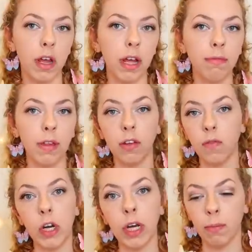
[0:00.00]
saying that's
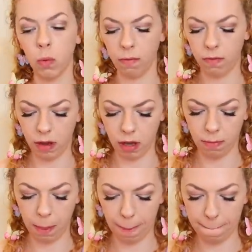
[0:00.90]
very important for you.
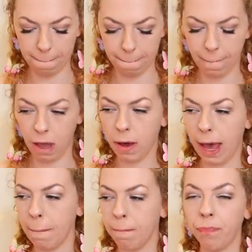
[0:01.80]
Okay,